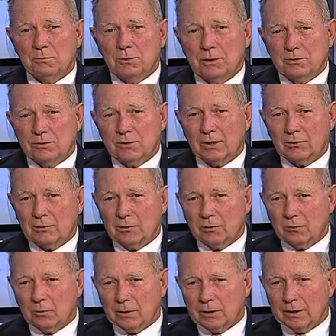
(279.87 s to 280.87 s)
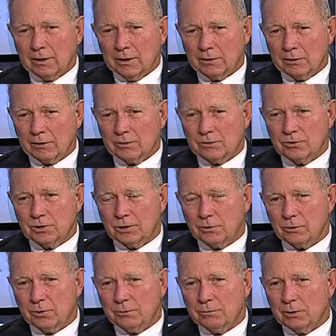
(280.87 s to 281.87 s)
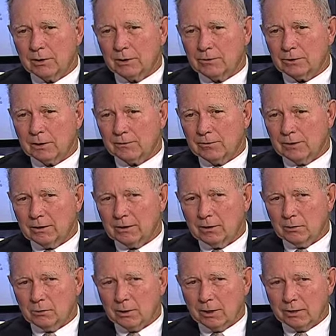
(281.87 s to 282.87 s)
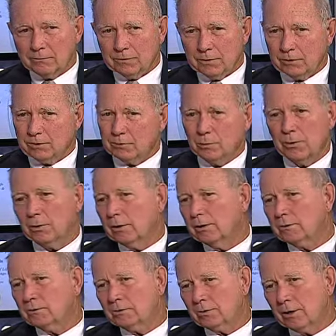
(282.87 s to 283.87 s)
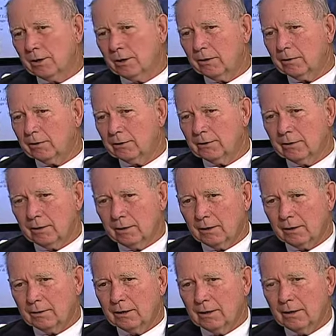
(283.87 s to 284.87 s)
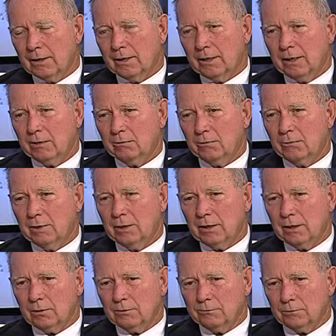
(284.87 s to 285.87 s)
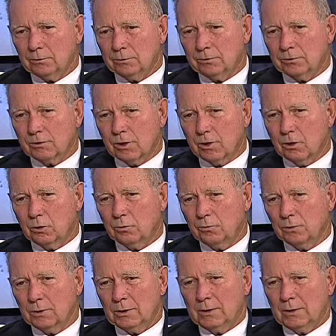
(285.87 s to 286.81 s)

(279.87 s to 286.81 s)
He said, "You really ought to consider it, because I think you would have the experience there, and it would be helpful." So